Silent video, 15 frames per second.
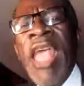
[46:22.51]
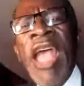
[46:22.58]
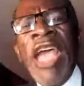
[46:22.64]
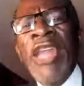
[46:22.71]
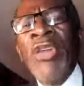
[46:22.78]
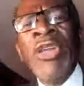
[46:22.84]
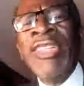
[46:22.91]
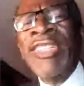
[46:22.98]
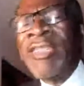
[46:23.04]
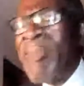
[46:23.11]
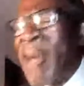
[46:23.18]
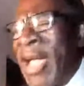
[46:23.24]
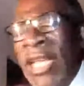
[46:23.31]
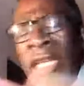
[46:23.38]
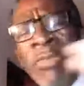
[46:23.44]
I don't
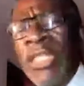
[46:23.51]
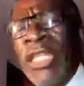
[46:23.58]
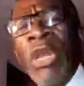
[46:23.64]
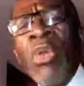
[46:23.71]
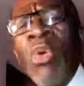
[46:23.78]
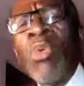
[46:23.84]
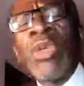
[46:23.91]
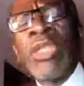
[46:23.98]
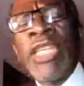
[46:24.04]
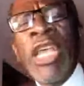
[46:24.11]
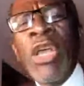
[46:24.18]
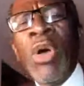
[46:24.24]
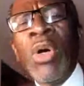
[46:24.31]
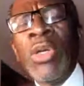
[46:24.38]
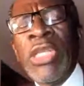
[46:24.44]
mind Mr. Lungu
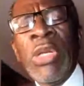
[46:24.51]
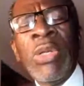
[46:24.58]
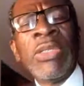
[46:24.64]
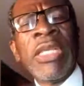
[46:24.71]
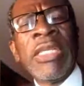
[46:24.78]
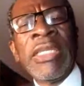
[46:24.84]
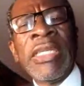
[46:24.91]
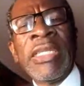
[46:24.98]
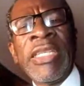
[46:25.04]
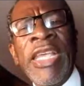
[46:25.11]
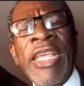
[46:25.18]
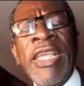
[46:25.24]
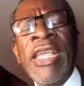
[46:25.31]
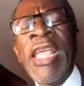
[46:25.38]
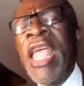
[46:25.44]
saying all the nonsense he's
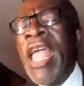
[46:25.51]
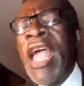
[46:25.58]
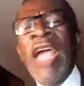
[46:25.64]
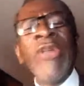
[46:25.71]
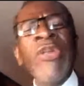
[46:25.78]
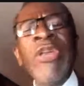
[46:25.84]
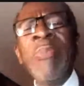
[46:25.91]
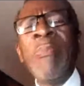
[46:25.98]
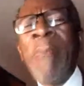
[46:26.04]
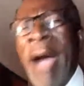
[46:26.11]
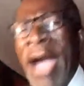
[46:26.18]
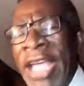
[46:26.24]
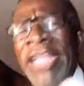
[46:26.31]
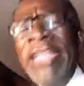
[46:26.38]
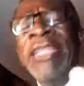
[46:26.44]
saying. I don't
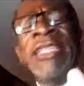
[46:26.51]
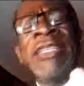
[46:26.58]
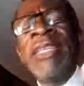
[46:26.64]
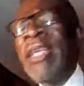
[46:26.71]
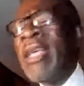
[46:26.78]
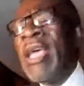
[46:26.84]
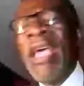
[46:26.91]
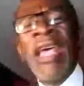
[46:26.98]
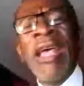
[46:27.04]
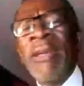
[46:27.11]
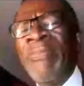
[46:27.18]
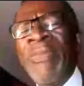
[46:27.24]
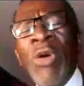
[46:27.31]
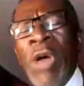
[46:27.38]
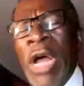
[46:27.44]
mind
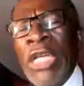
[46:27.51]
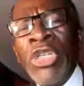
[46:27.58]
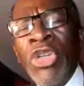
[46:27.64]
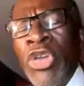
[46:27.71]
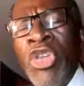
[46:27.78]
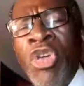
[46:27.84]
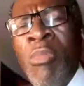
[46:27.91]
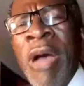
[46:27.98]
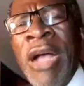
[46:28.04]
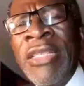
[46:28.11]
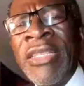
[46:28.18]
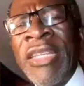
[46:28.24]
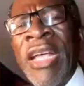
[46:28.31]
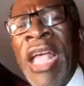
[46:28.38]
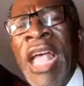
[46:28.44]
Antonio
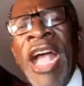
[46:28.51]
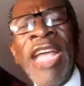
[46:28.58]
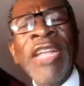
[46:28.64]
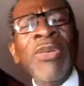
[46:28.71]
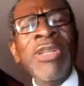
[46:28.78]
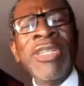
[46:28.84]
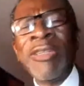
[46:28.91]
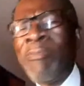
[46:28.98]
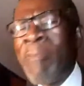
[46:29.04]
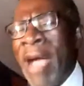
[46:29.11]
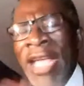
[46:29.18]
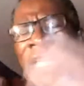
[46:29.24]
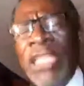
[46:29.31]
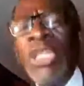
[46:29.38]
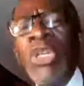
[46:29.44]
Manza. I don't
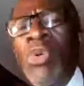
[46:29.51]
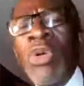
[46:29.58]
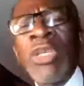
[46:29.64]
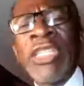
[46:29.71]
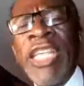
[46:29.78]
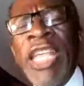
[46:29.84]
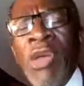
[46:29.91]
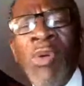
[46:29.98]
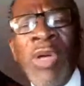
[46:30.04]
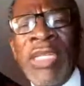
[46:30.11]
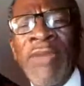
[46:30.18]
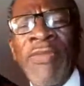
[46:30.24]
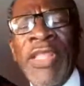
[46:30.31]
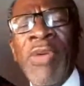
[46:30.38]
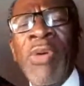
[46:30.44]
mind Luo saying
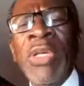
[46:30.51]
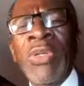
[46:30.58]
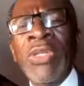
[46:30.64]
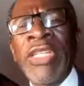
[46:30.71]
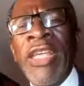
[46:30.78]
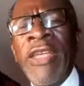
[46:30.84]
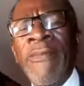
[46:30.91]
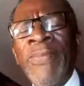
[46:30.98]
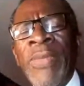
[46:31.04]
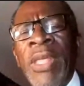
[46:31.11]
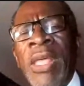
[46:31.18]
whatever they want to say.